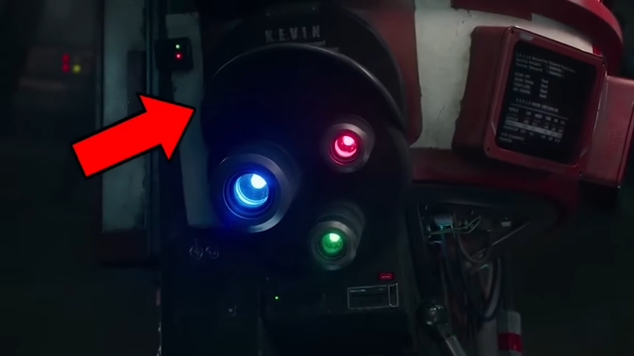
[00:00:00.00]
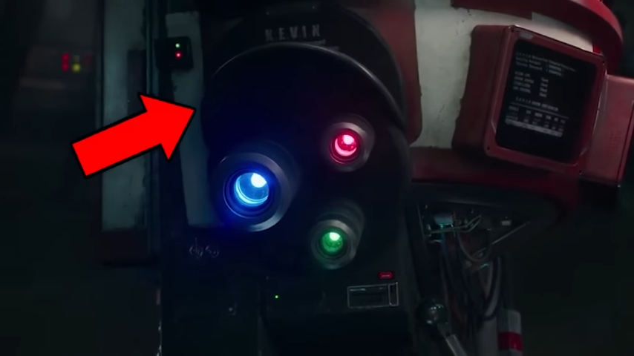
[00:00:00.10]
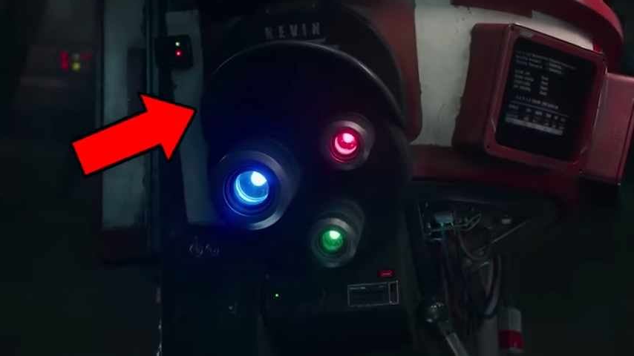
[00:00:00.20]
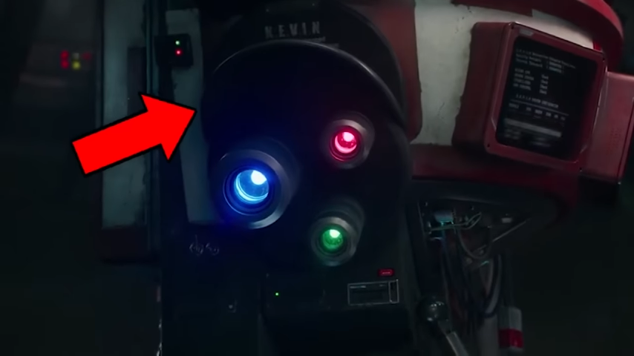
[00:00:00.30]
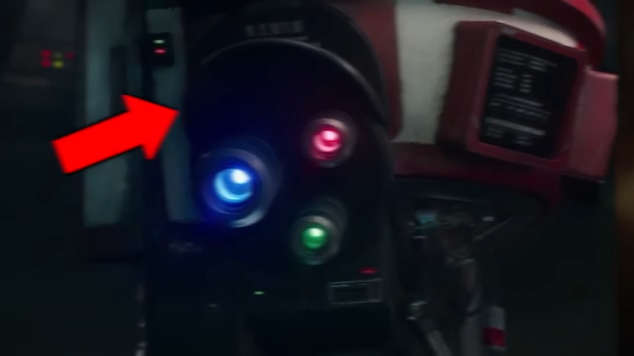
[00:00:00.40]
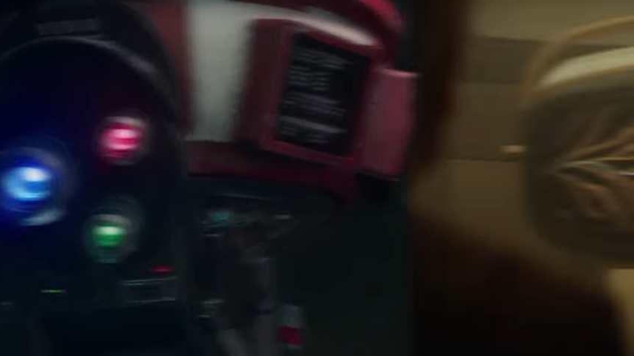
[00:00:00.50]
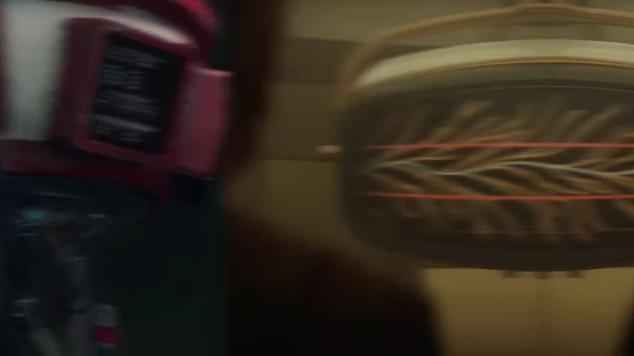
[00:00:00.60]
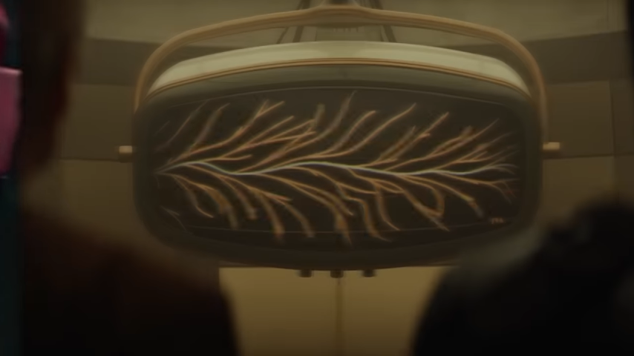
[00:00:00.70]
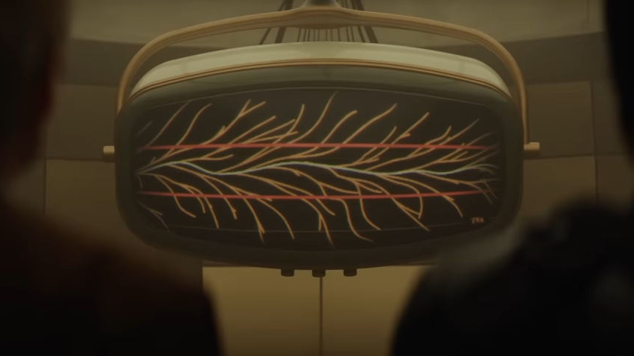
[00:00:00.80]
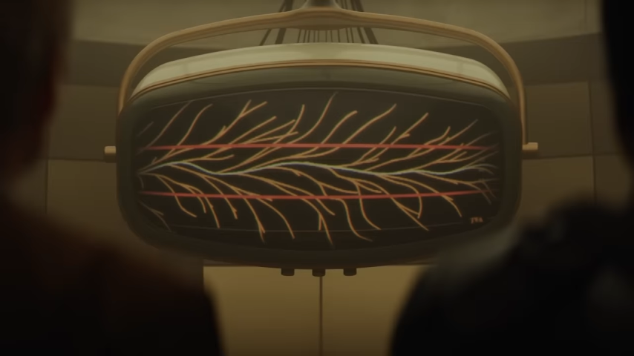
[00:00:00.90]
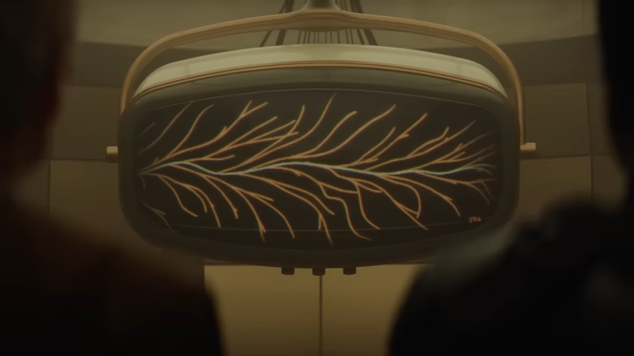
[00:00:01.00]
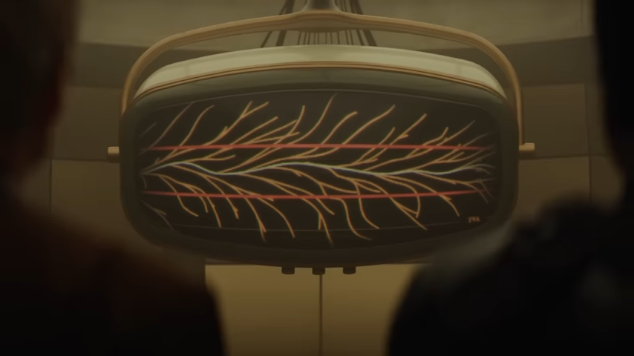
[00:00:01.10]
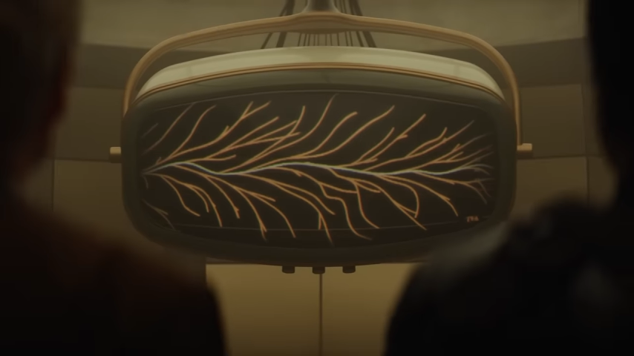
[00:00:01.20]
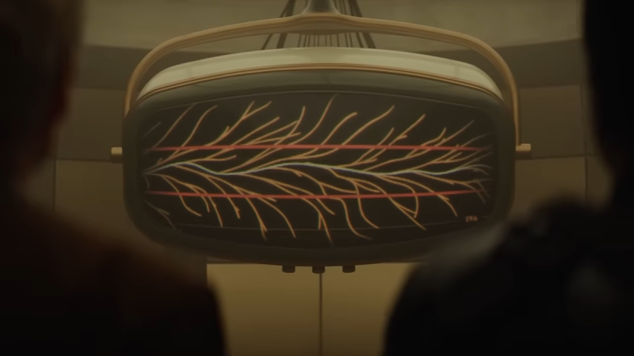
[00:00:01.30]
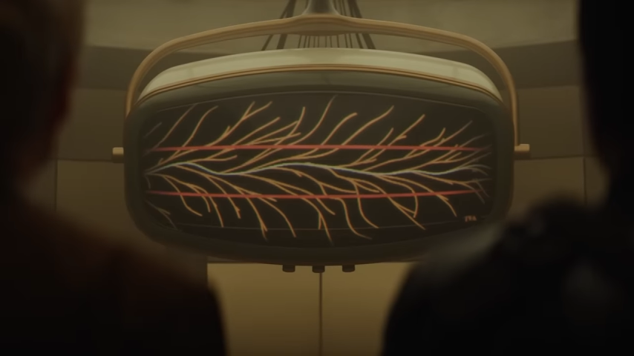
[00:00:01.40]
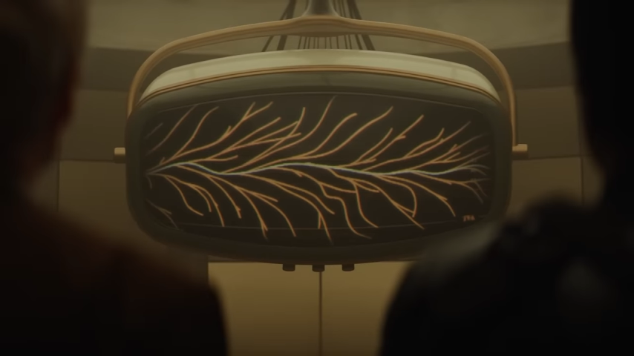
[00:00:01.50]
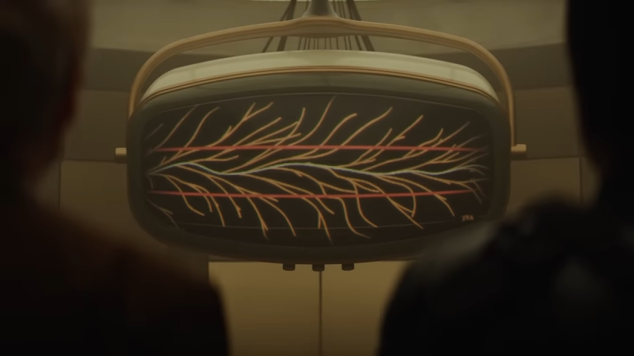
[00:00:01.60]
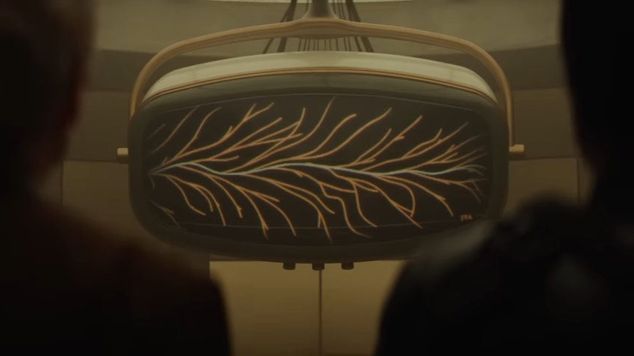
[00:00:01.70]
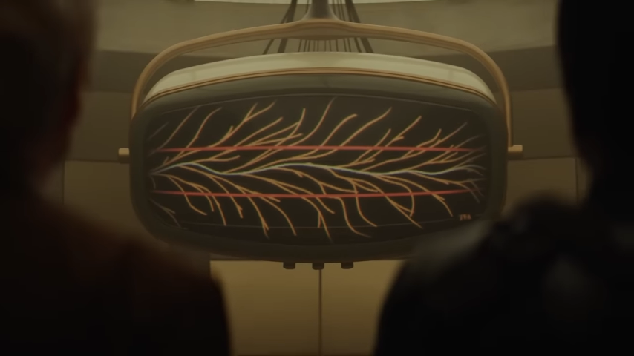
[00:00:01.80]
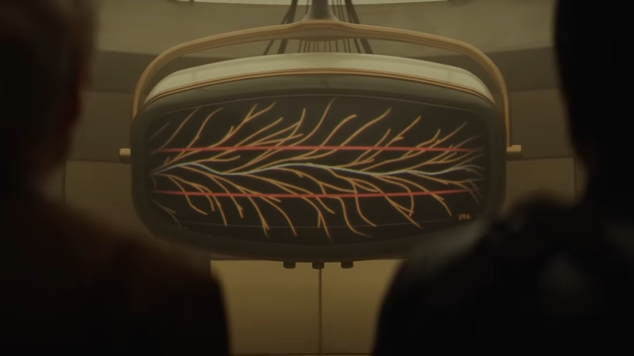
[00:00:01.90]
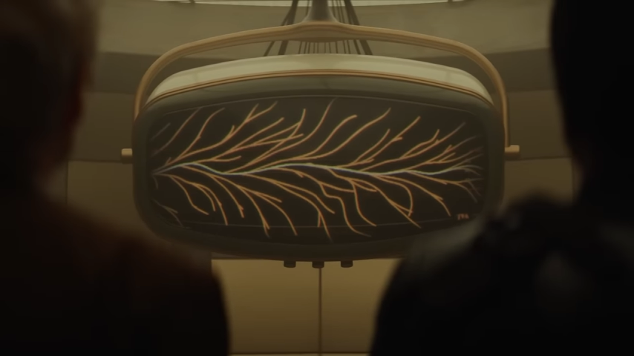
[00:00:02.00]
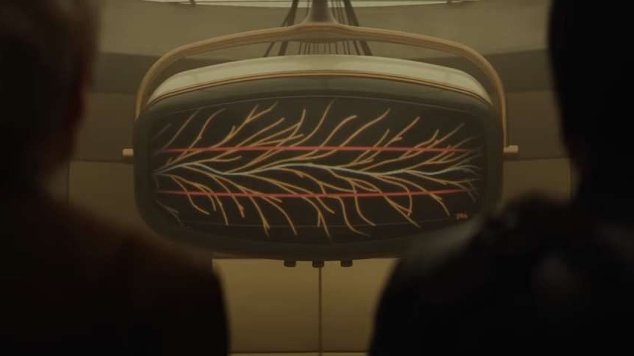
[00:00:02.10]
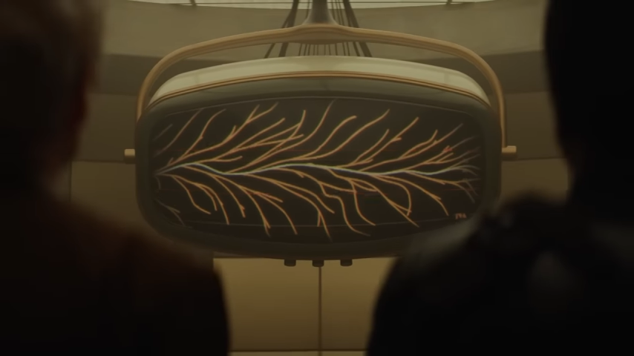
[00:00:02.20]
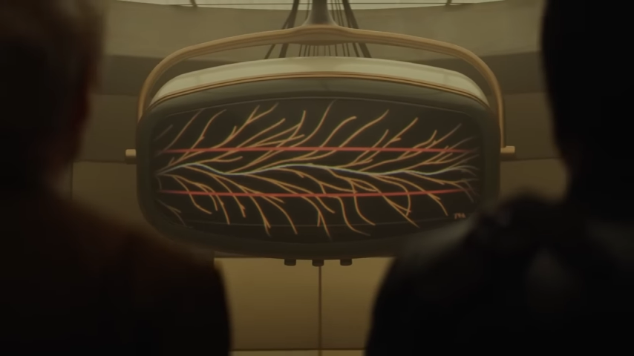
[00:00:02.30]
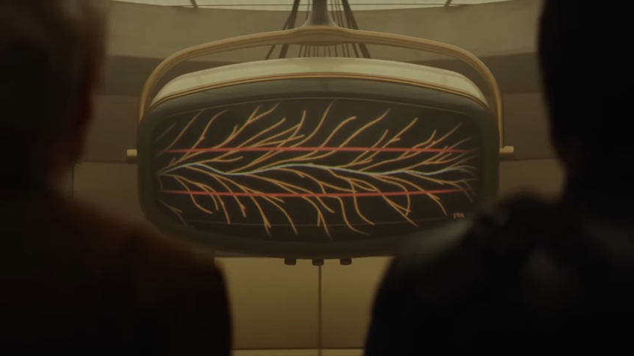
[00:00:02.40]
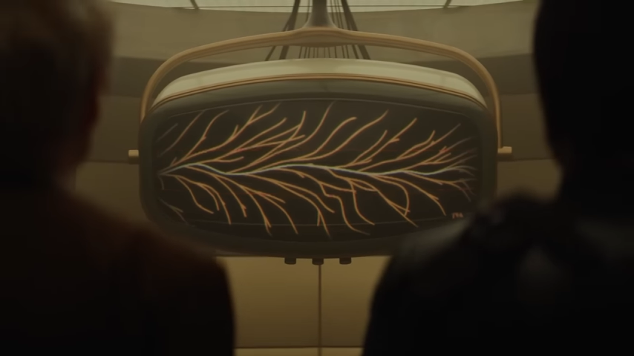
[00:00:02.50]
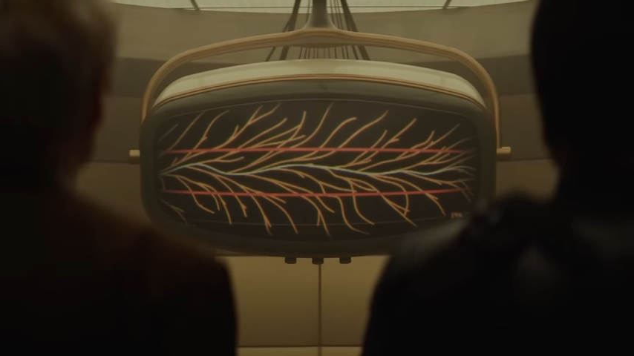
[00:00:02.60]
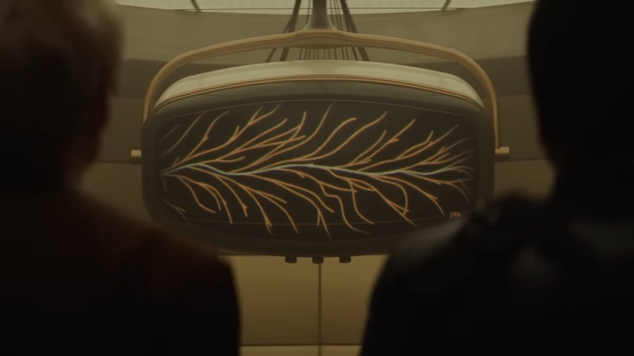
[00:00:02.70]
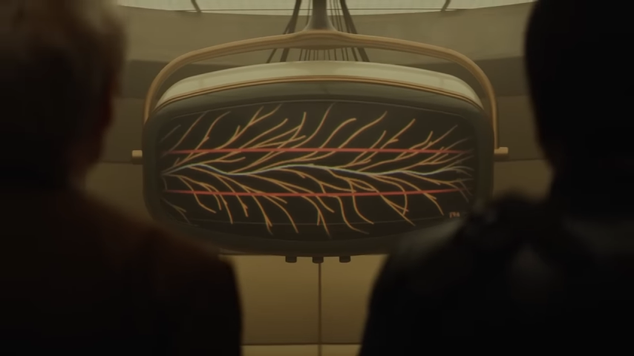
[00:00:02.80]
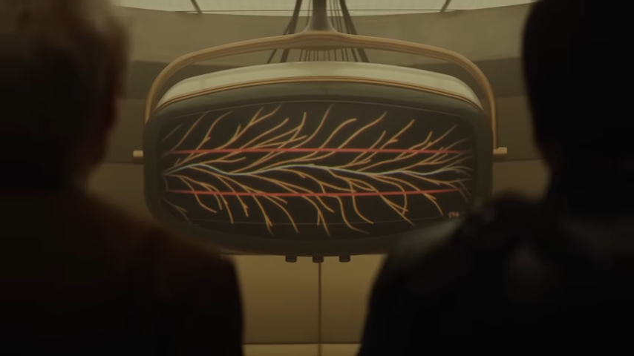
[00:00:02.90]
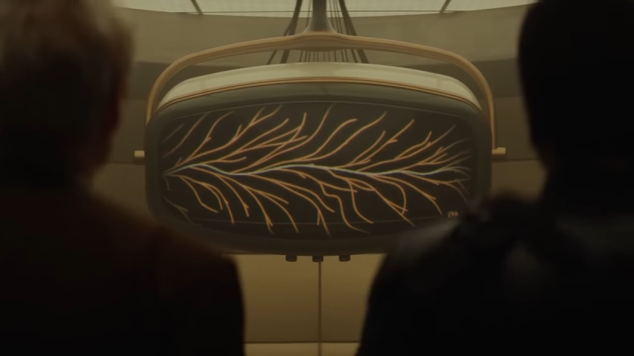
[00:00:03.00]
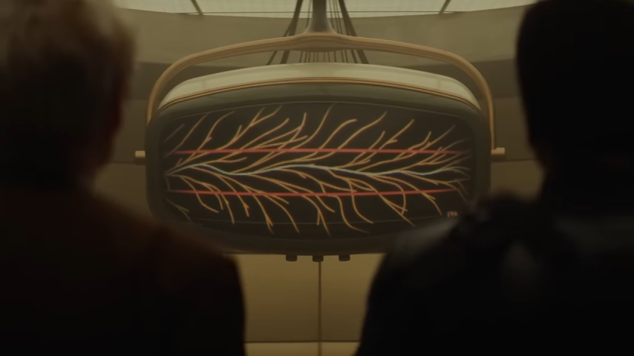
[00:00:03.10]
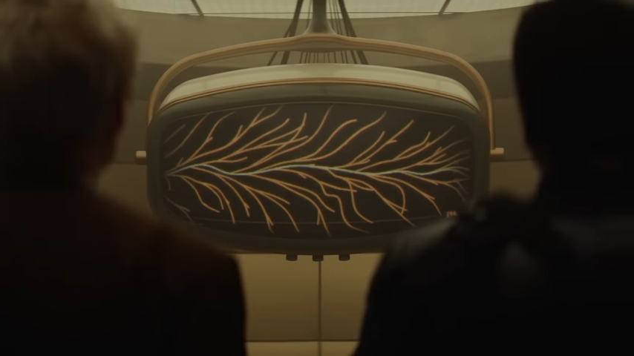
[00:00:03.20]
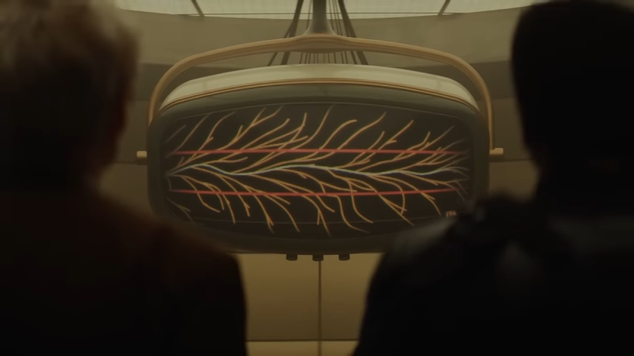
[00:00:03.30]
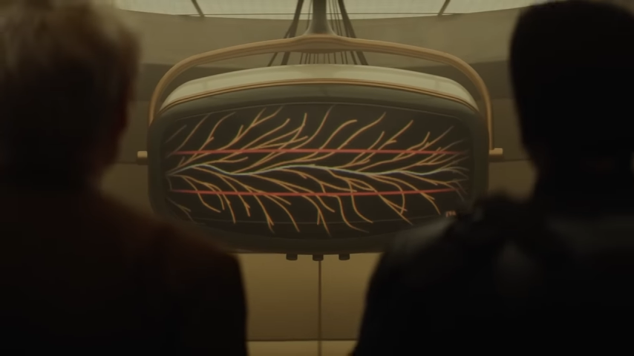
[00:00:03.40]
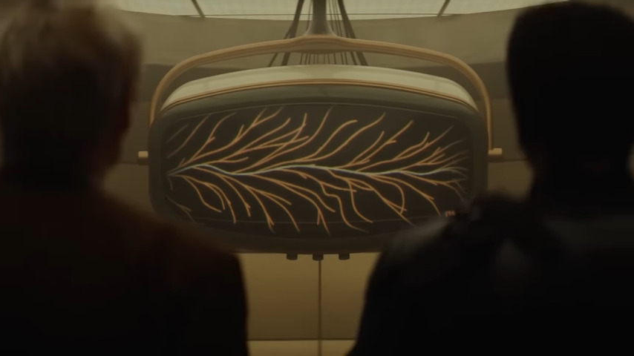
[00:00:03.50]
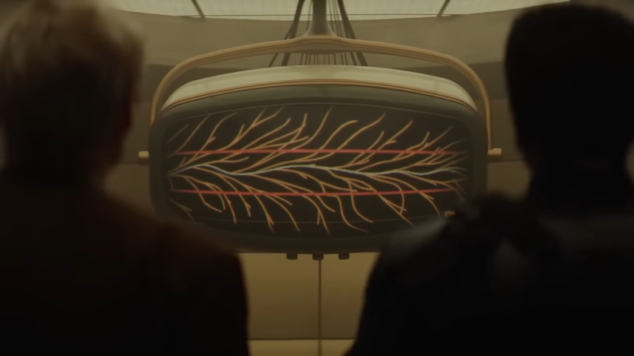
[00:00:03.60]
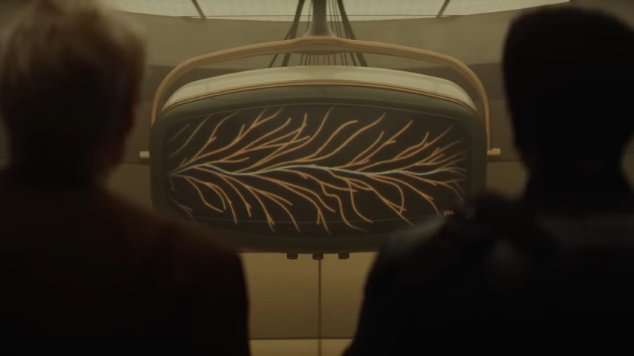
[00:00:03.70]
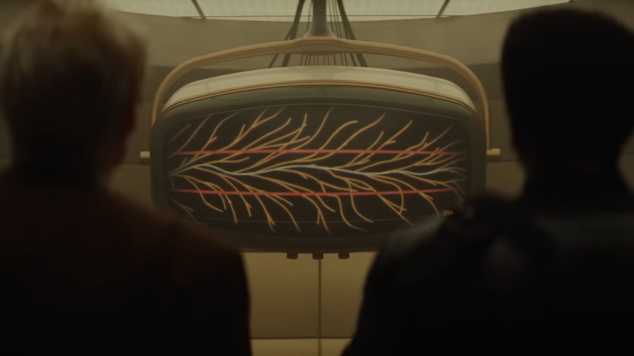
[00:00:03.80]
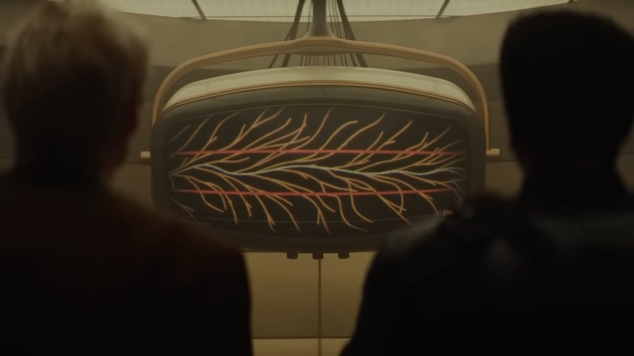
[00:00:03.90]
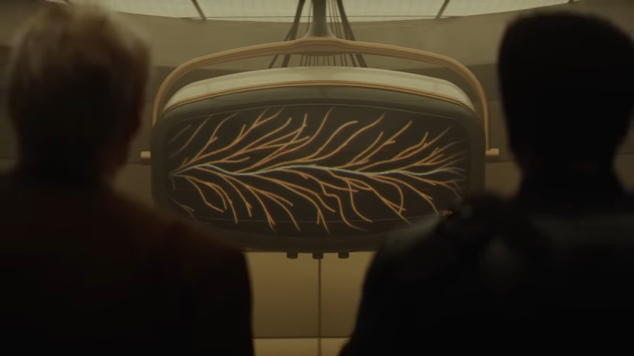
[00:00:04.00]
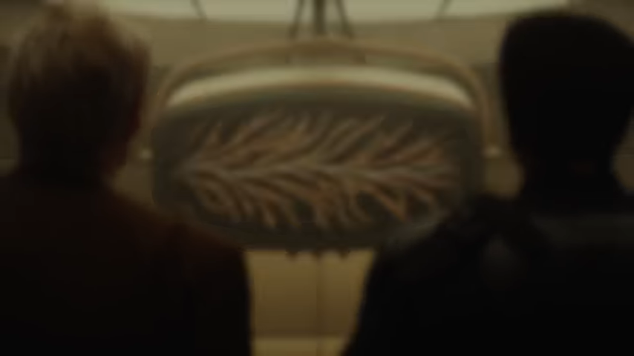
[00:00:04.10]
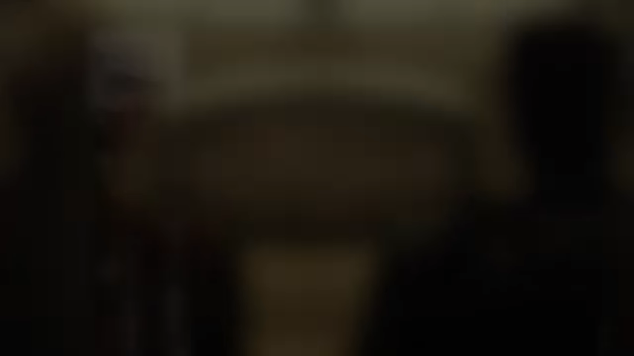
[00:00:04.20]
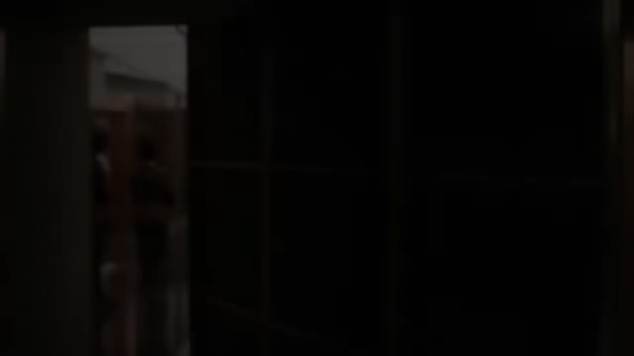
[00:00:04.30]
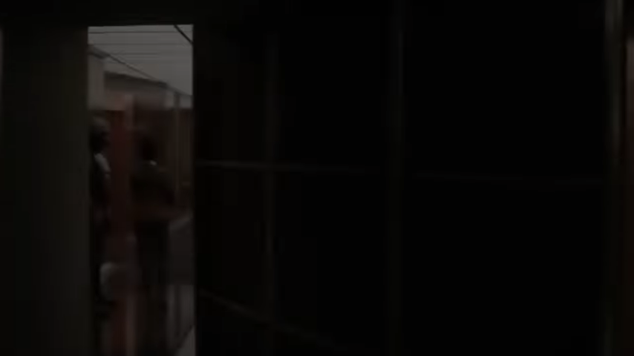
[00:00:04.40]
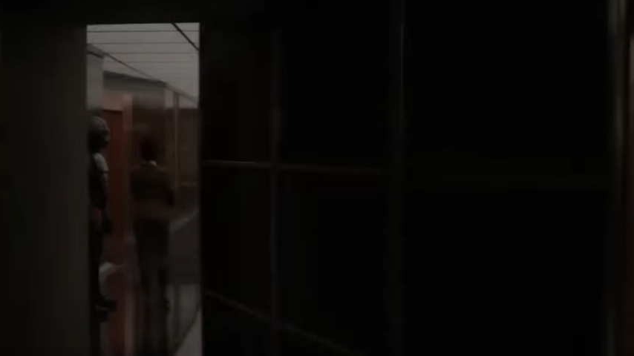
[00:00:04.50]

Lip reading: [unreadable: no face in view]